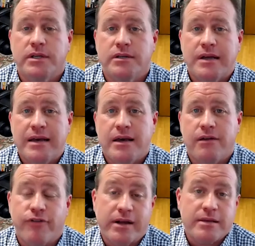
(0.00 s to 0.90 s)
And
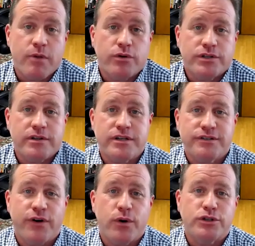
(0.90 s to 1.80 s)
frankly, most of these
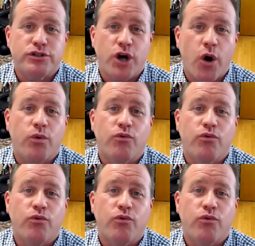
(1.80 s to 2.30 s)
folks don't